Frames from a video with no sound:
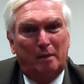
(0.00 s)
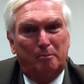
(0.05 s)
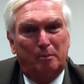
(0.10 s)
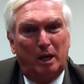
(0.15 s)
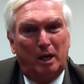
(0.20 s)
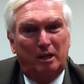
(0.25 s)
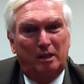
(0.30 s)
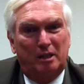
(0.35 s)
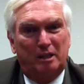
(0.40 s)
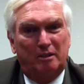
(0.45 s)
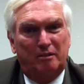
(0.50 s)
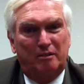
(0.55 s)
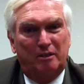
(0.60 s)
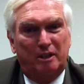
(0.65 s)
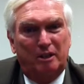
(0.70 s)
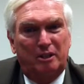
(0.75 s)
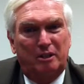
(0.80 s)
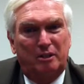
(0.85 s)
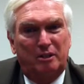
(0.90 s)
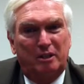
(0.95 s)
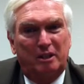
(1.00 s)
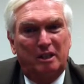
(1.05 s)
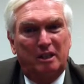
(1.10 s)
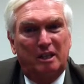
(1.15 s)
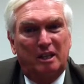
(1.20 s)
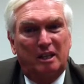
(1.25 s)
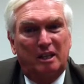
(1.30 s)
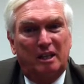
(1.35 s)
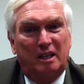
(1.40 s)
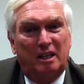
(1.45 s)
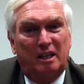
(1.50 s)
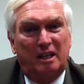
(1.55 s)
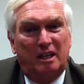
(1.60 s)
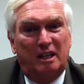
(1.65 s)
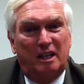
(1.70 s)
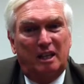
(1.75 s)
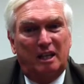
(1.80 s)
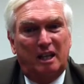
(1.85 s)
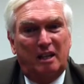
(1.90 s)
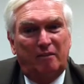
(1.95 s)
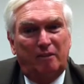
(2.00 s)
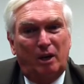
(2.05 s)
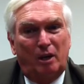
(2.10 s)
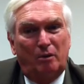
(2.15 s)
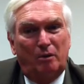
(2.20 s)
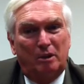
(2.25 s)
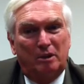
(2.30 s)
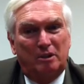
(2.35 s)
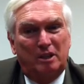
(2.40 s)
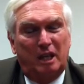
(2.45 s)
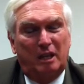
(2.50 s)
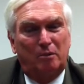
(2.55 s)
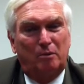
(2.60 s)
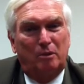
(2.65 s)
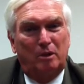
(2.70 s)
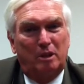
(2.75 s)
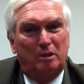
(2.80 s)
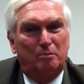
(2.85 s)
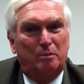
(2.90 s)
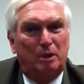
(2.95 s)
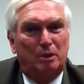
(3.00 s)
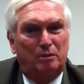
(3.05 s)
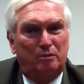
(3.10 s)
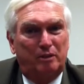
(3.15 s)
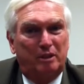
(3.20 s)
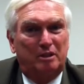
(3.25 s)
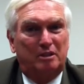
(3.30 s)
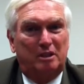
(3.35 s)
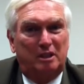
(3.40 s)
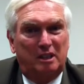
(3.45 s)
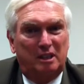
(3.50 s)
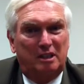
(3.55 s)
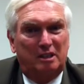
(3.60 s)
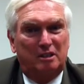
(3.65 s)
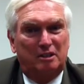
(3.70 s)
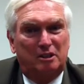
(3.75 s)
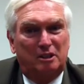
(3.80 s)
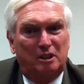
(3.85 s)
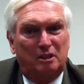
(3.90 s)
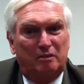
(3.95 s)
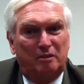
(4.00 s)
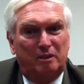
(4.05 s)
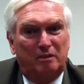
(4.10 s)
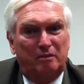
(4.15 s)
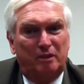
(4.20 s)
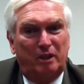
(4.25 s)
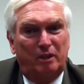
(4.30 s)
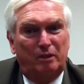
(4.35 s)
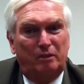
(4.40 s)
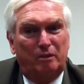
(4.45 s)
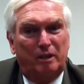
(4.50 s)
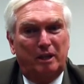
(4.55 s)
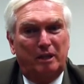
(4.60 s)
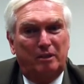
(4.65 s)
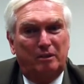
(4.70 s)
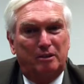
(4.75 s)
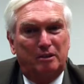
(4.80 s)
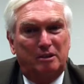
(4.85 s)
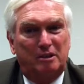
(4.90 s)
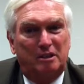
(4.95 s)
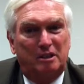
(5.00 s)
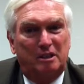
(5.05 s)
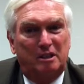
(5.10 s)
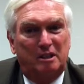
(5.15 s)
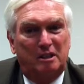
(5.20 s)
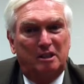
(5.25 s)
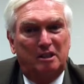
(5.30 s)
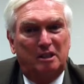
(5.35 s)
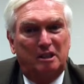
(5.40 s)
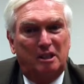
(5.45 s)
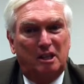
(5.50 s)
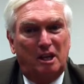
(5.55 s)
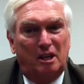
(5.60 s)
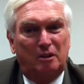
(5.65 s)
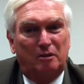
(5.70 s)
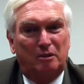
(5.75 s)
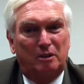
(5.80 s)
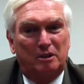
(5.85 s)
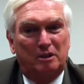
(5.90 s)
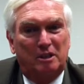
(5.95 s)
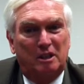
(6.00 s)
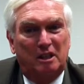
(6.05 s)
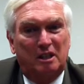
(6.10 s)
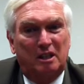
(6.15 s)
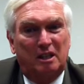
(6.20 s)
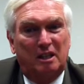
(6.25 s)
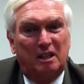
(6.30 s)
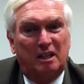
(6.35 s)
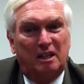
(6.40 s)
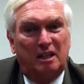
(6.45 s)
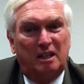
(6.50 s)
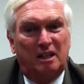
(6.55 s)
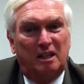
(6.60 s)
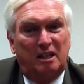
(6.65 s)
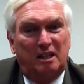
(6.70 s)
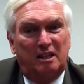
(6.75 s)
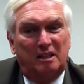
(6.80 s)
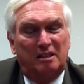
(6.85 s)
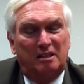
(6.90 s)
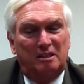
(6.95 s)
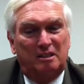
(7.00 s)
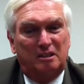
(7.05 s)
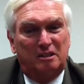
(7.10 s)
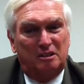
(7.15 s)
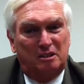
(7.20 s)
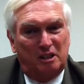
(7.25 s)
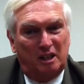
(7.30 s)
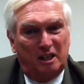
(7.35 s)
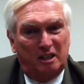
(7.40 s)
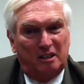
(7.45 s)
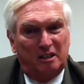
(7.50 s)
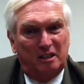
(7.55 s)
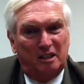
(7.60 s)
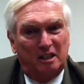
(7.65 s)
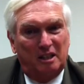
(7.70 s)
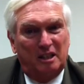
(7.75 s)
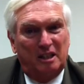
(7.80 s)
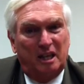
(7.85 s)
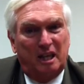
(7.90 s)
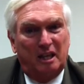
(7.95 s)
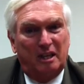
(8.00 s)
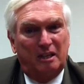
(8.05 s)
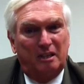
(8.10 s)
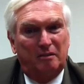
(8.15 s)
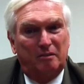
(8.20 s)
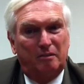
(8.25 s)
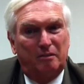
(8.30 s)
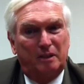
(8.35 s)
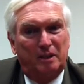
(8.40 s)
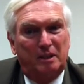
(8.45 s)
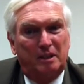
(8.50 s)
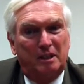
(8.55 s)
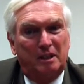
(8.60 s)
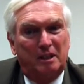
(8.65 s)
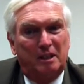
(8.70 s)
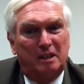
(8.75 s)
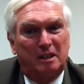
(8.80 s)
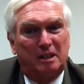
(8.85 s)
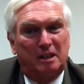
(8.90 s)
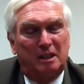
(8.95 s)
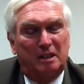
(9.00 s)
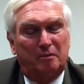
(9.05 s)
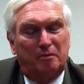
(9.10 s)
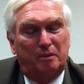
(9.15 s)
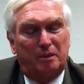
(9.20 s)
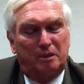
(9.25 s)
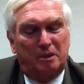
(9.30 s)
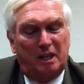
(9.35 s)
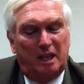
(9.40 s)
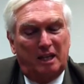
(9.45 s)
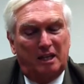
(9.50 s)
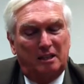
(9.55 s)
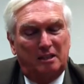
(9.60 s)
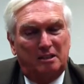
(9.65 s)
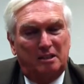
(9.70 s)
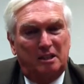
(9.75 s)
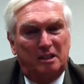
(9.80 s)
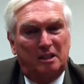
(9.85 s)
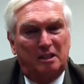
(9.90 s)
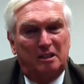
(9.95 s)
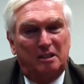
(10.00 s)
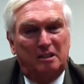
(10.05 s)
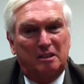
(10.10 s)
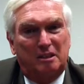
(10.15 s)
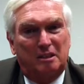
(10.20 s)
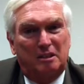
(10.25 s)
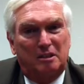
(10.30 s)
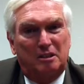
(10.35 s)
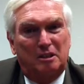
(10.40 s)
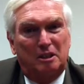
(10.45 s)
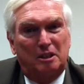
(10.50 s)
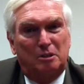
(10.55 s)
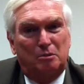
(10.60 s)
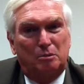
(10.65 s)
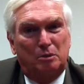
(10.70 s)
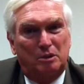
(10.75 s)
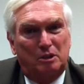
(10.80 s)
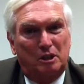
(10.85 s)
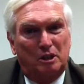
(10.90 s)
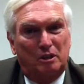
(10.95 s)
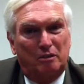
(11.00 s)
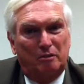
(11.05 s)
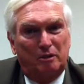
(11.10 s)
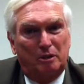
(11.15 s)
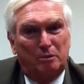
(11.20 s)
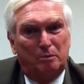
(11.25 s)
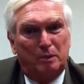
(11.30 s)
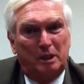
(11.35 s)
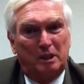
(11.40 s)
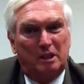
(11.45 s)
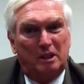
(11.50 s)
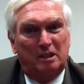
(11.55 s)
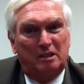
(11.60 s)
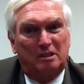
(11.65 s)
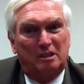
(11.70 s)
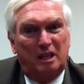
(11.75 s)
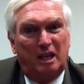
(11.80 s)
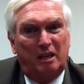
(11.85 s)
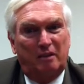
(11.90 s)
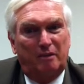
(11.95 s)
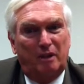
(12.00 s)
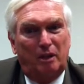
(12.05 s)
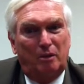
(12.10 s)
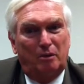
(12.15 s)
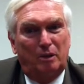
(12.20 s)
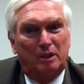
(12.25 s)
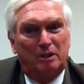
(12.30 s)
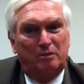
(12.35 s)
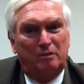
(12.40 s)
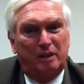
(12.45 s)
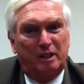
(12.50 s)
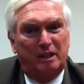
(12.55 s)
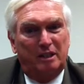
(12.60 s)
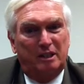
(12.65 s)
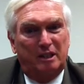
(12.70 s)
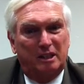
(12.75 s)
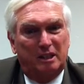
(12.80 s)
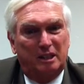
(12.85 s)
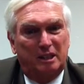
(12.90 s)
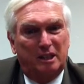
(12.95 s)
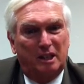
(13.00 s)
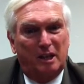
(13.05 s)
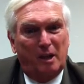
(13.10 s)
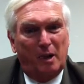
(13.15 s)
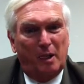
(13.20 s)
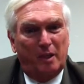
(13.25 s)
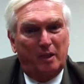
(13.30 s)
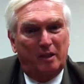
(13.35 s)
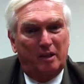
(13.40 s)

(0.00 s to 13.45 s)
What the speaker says: mind-boggling figure. And I've always had one of the most fiscally conservative voting records in the Congress. Secondly, I have emphasized constituent service because I've always felt that